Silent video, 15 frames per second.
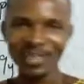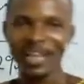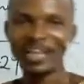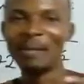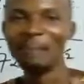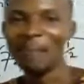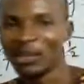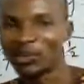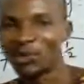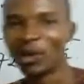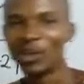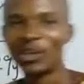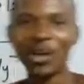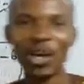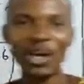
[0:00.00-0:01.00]
the
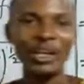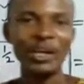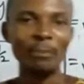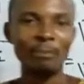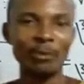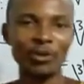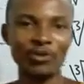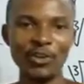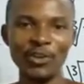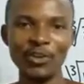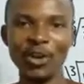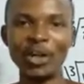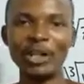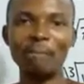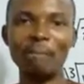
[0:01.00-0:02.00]
method or the procedure
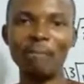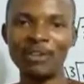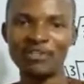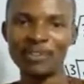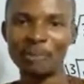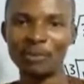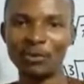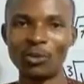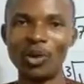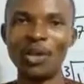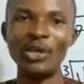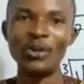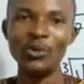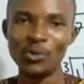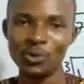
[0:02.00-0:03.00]
or the principles or
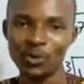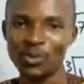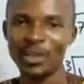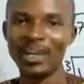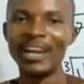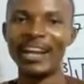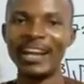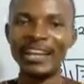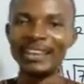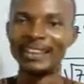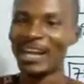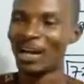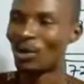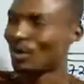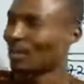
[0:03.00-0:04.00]
the rules in
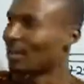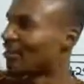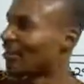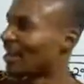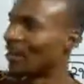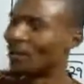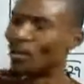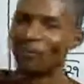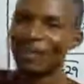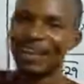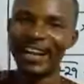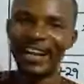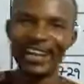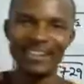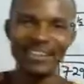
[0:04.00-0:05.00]
tackling this kind of
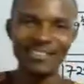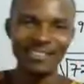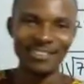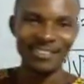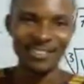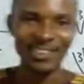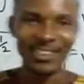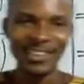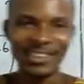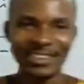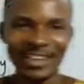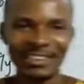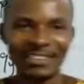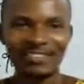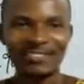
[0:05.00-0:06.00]
indices
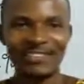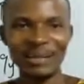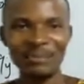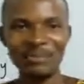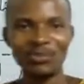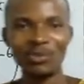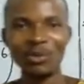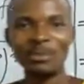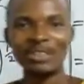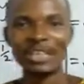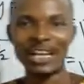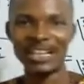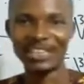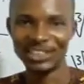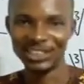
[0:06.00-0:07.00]
that it seems to be
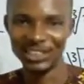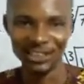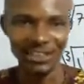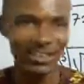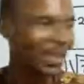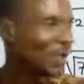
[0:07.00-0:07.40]
challenging.